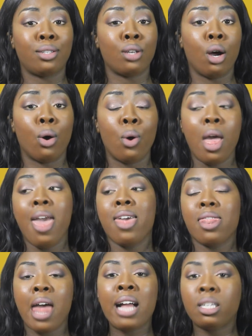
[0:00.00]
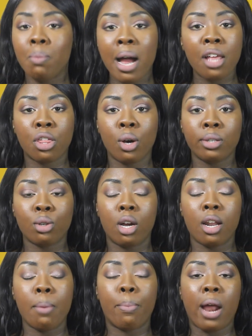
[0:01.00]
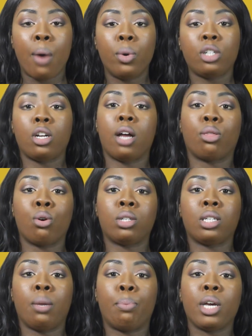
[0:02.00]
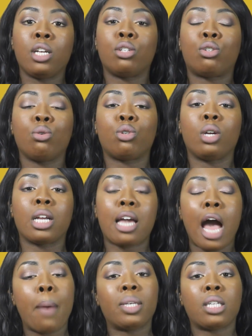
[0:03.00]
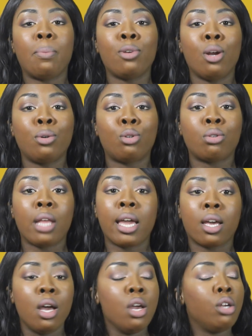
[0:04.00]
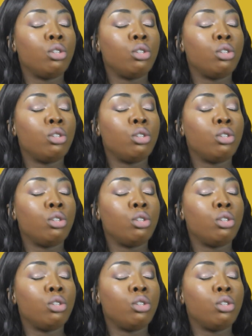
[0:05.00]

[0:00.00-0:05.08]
So that's my thoughts on it, but I want y'all thoughts and opinions too. So in the comments, let me know what you think.